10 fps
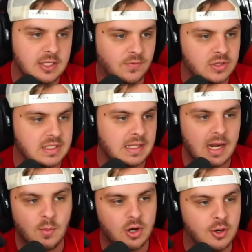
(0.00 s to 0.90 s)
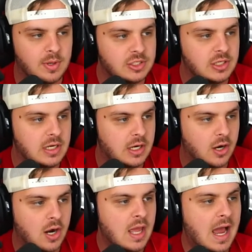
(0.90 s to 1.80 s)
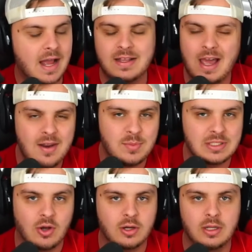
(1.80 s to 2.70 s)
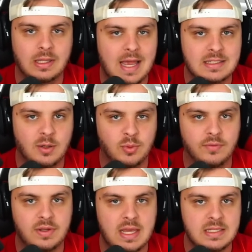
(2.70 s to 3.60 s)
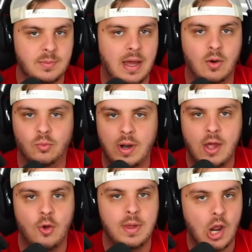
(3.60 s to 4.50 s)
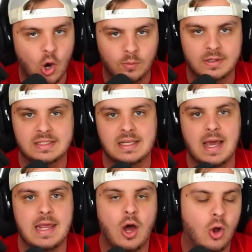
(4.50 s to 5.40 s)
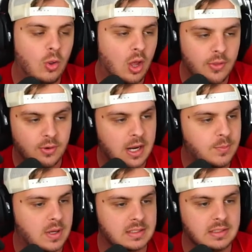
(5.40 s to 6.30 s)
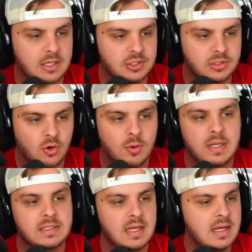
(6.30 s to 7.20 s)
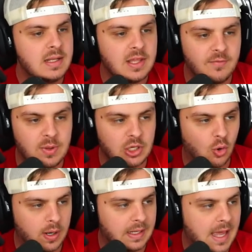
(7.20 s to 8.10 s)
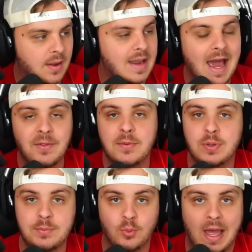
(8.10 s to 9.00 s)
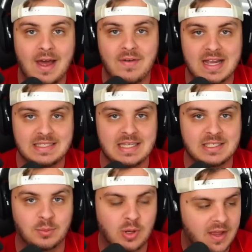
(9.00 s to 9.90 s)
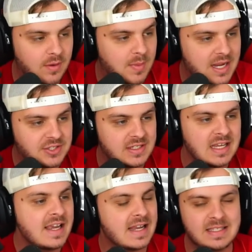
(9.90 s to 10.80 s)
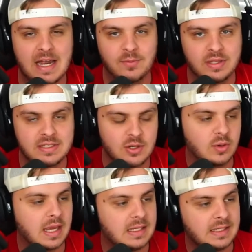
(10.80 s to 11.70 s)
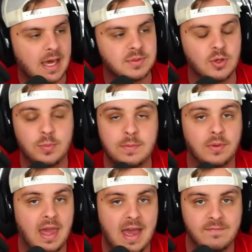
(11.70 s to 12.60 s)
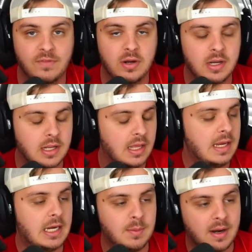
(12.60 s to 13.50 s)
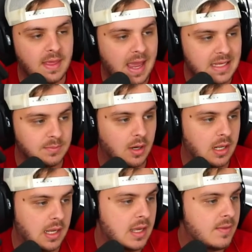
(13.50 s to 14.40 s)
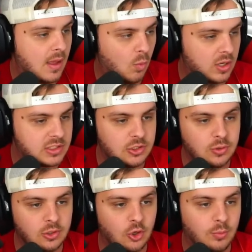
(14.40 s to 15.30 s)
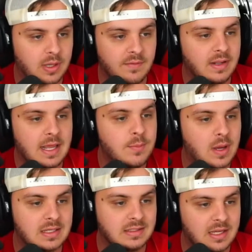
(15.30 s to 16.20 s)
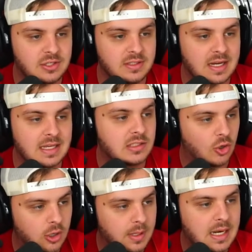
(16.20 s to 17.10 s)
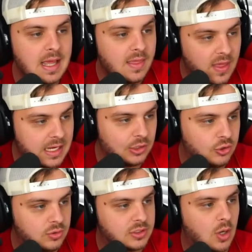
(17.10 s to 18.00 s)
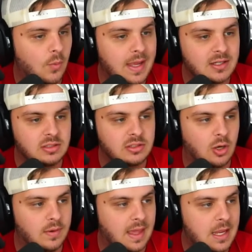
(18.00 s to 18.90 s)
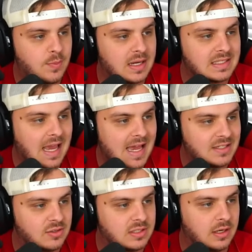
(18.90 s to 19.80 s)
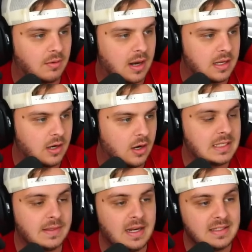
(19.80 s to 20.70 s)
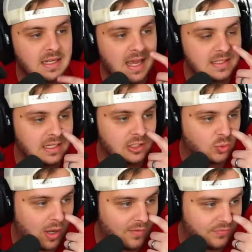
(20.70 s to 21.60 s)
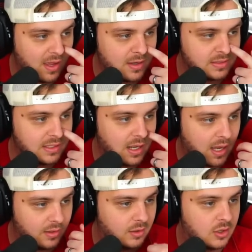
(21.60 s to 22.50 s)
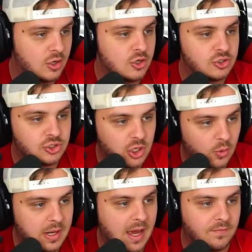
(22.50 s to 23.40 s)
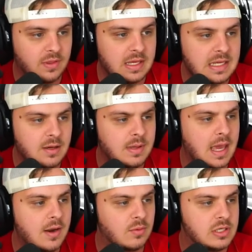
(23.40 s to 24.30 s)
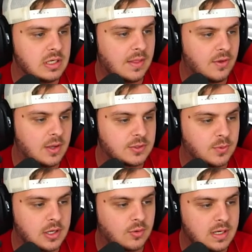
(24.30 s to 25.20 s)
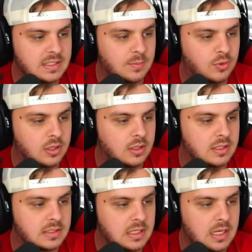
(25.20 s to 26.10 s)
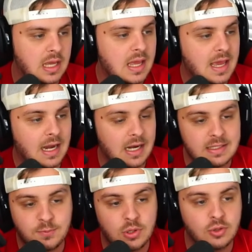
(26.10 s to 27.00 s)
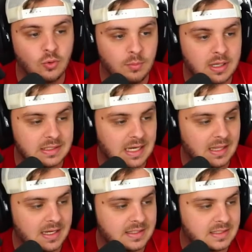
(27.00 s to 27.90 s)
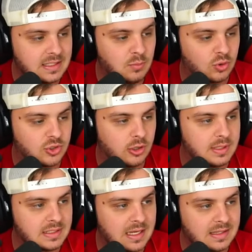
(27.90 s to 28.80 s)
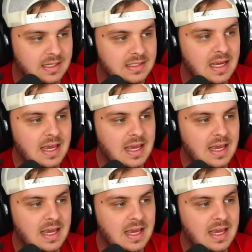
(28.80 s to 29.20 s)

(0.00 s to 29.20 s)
First thing that I wanted to mention here, I've kind of been talking the last couple of days about Realm and Oversight, all other Apex Legend tournaments that have been going down. Now that people have access to private matches, it's not really so gate kept. So people that have funding, anybody that has money that wants to do a little bit of an Apex Legends, I guess, tournament, they can do so. We actually saw one of the Apex casters here, right here, said that he's announcing a $12,000 showdown for the EMEA region. I thought that was pretty crazy and pretty good to see. And it is pretty cool because I like to see more tournaments like this.